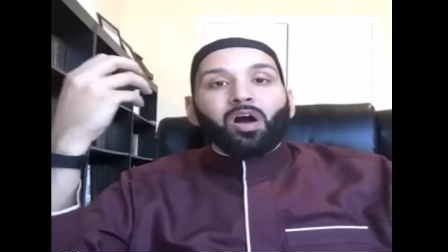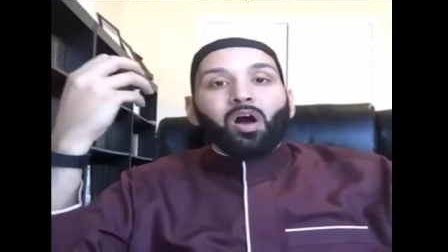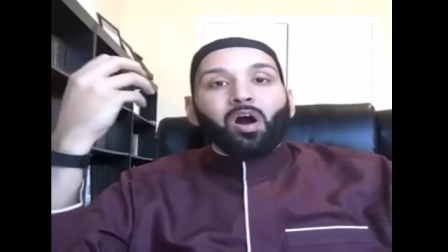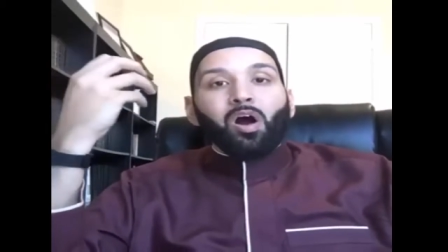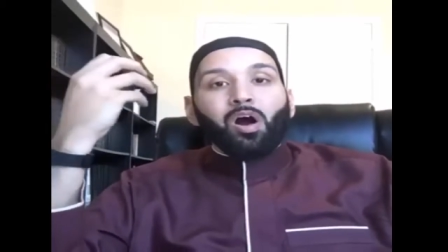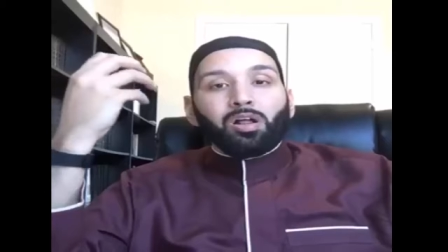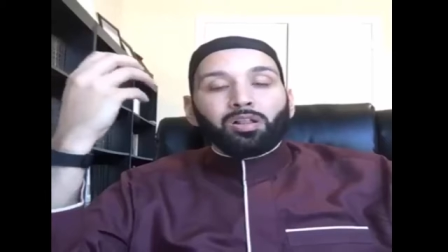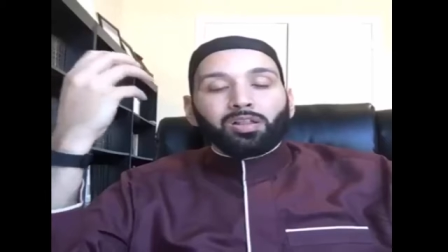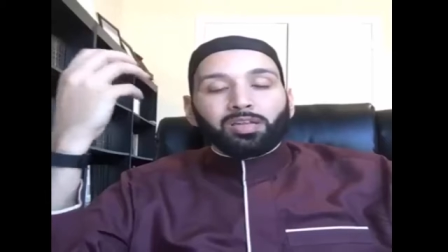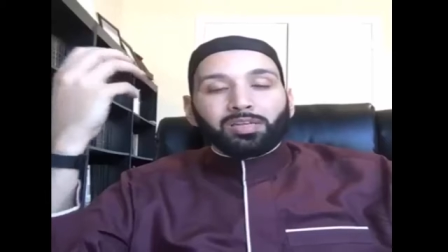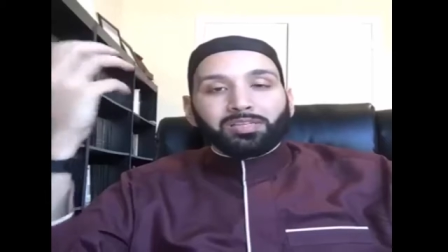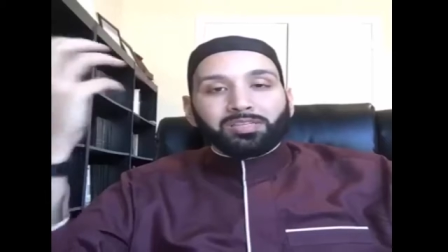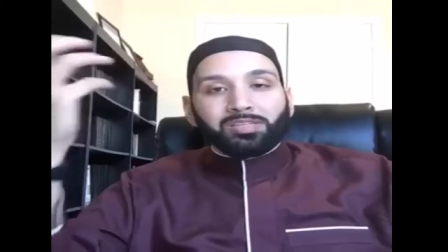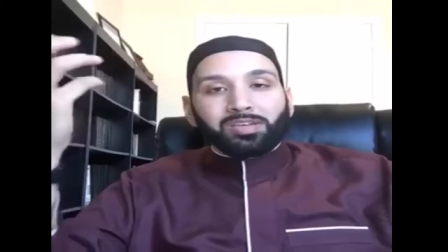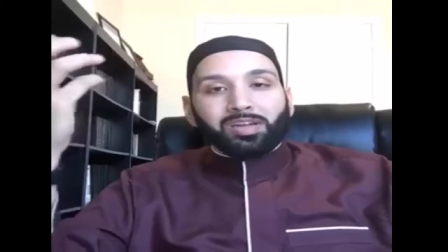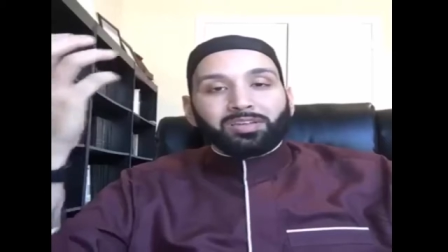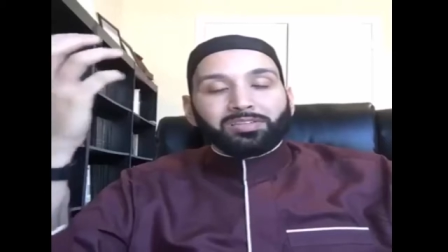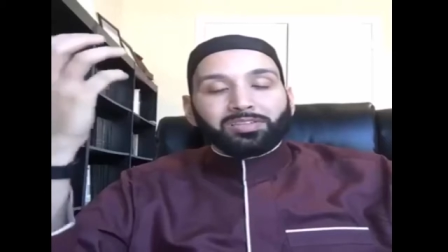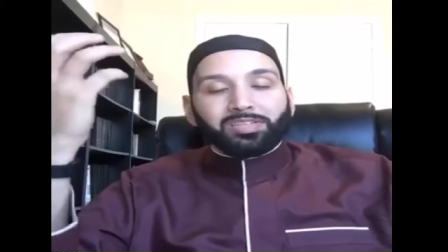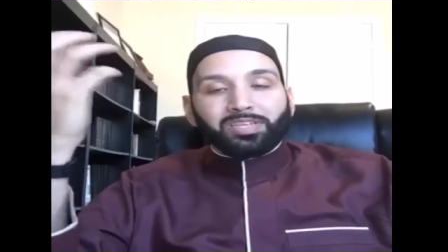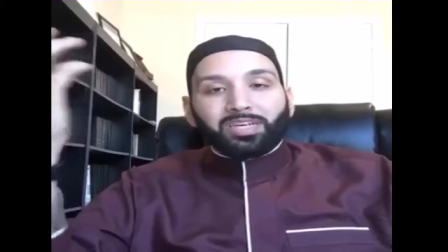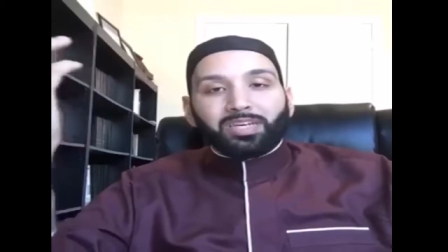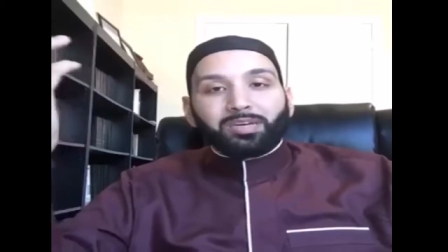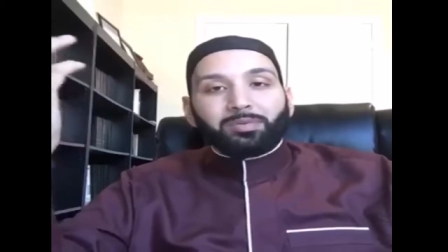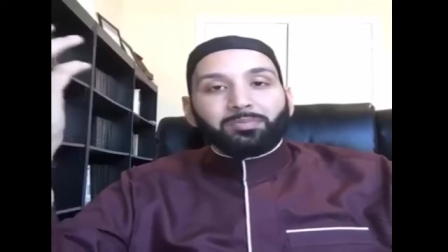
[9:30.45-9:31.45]
all
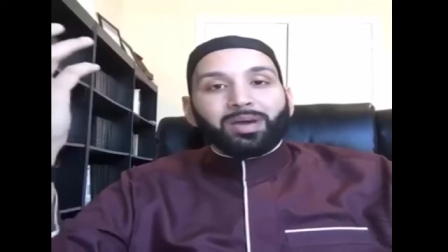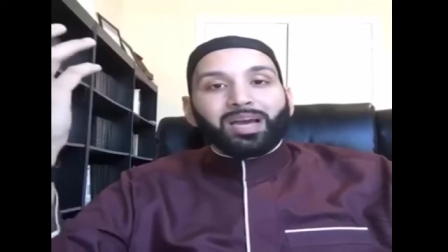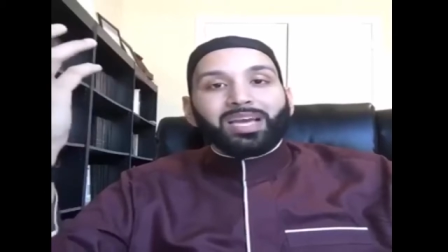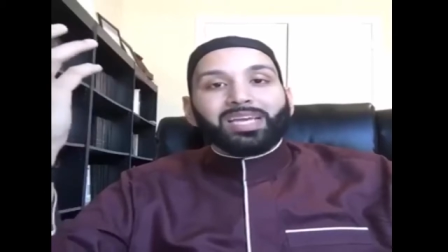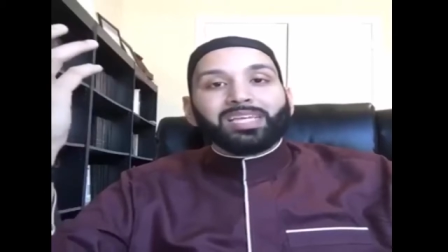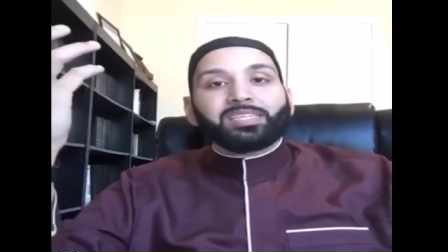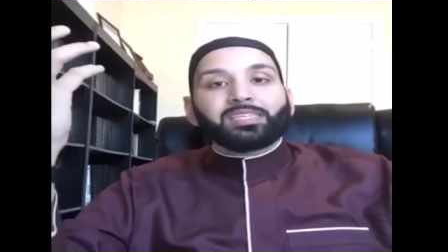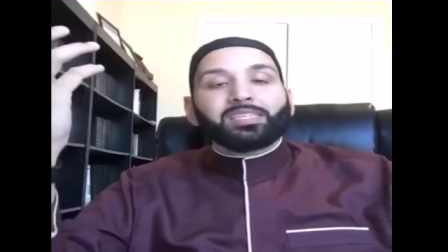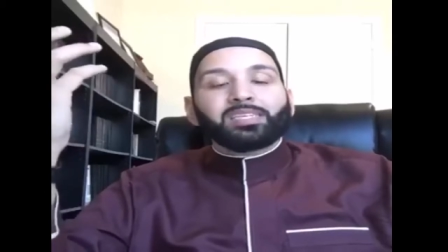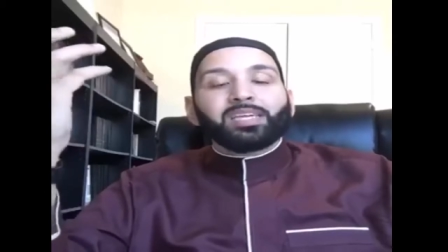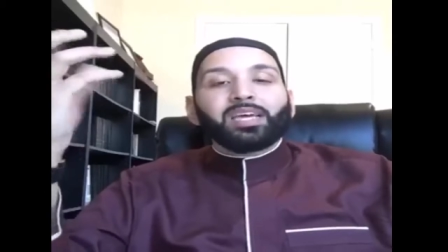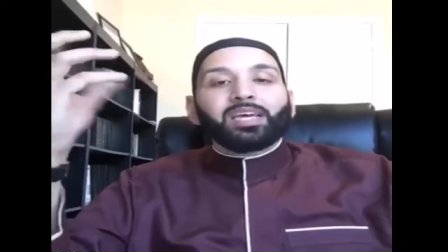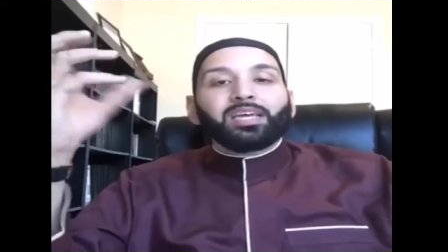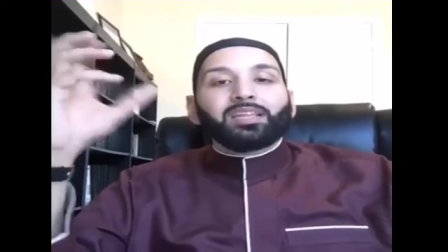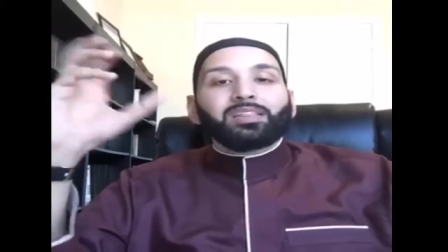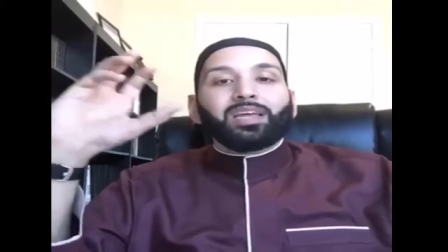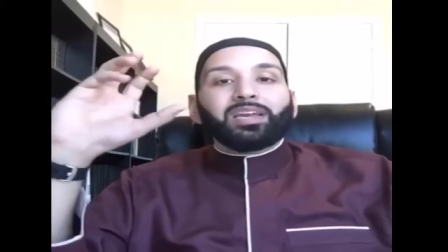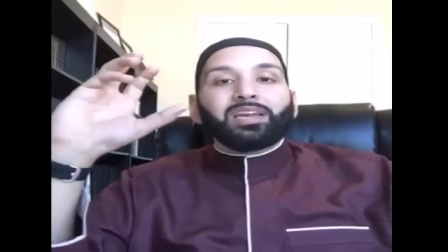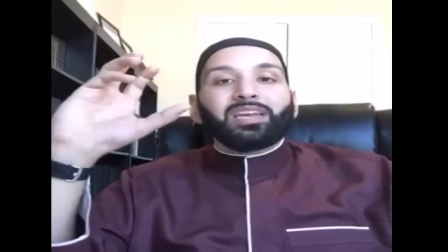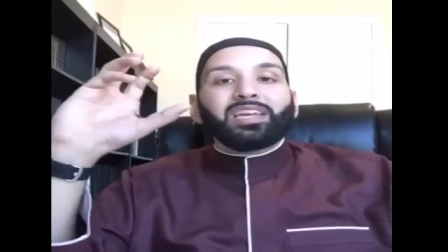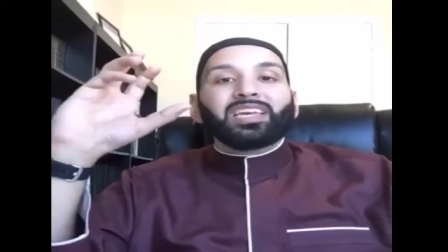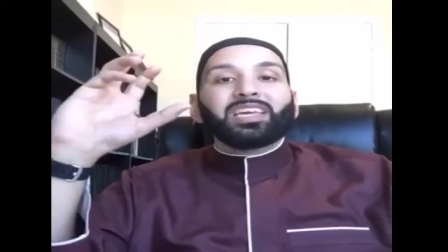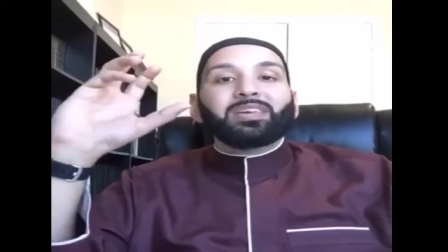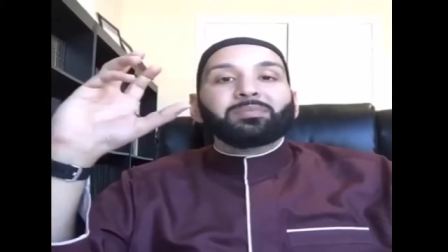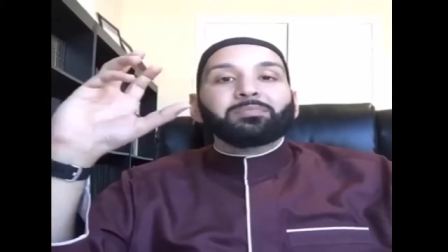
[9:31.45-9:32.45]
exalted in might,
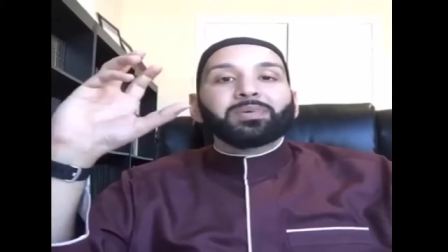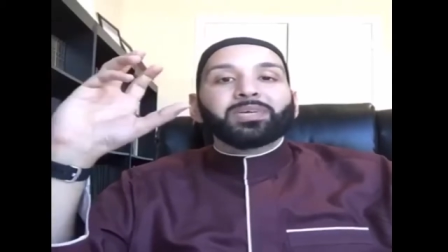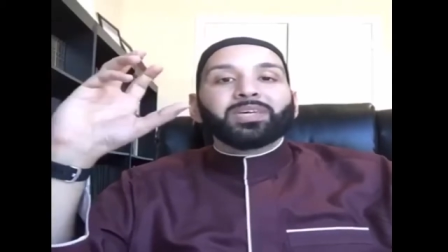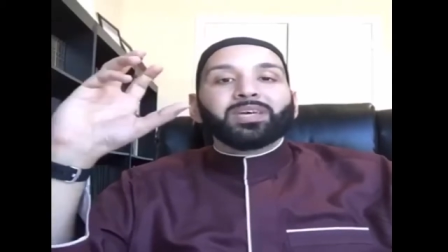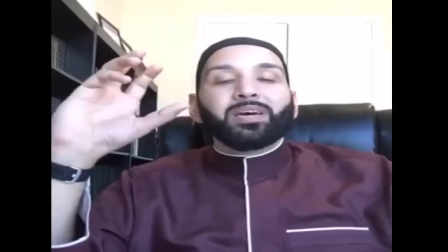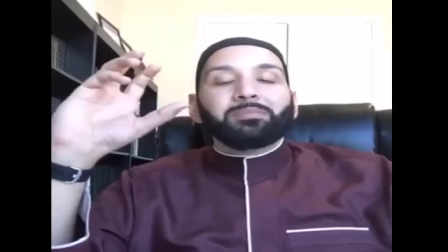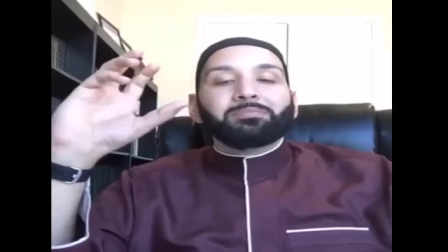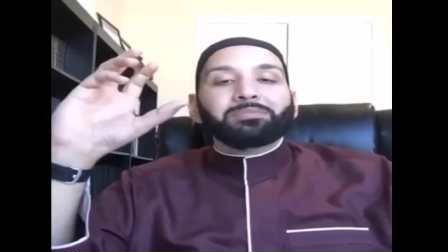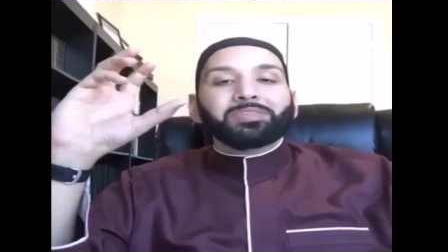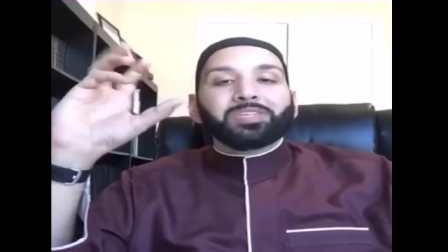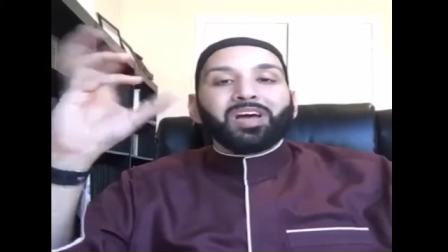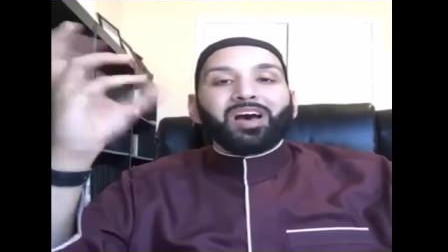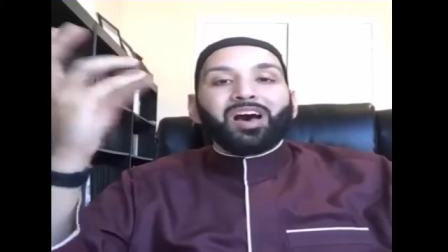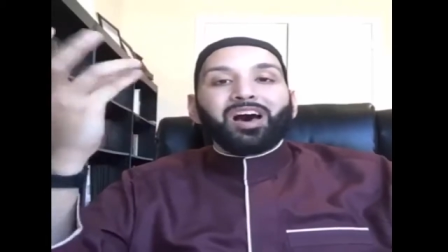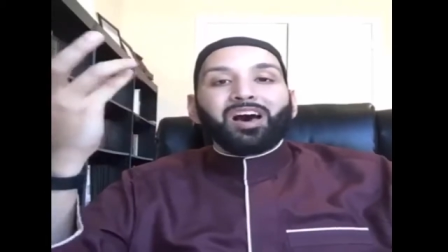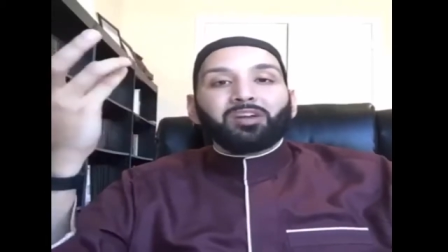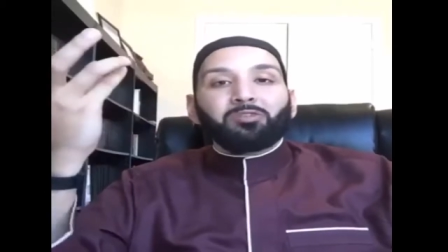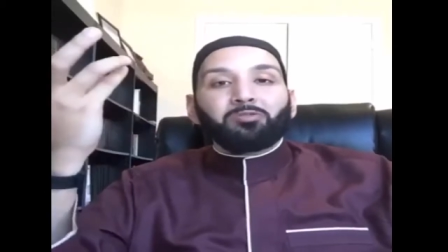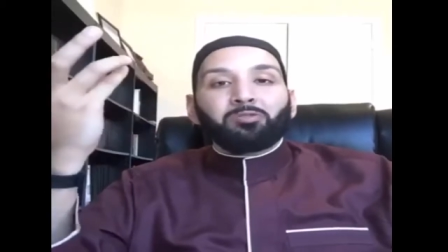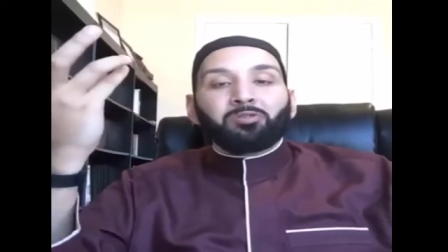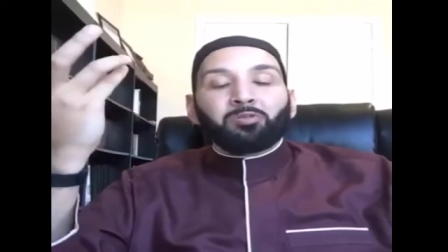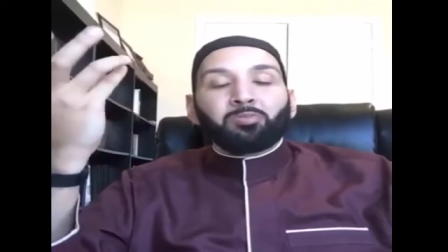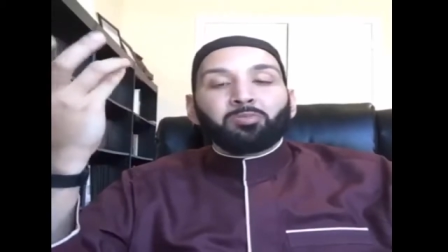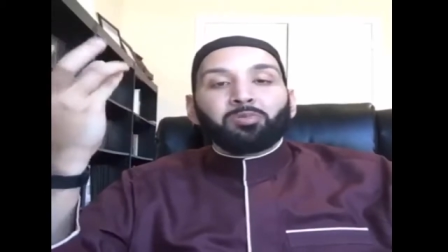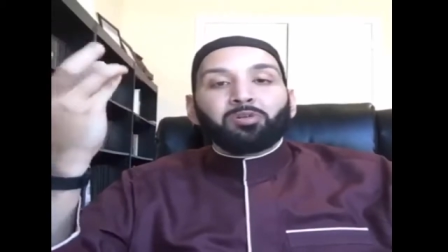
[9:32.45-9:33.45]
then he becomes
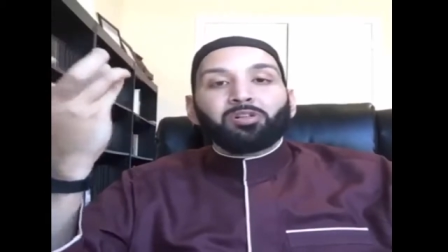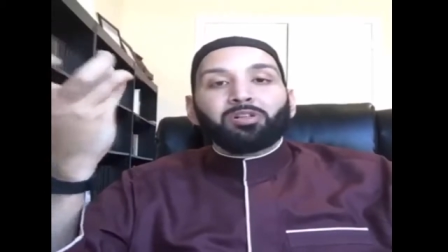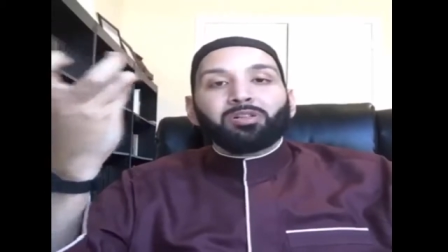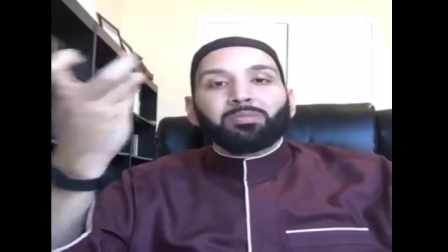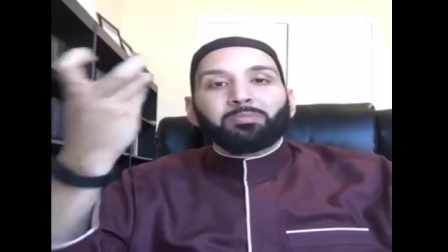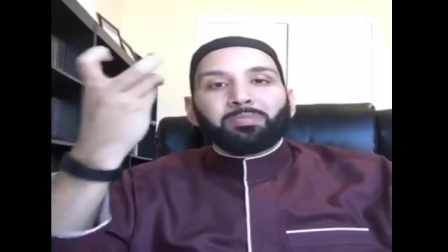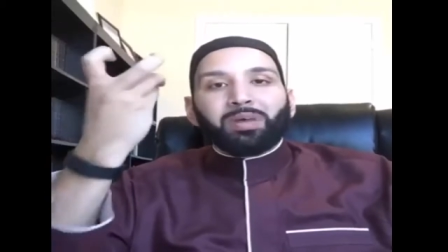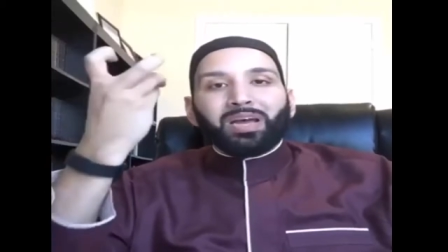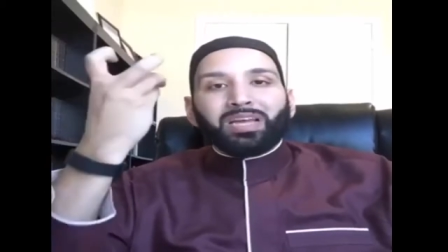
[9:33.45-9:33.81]
honorable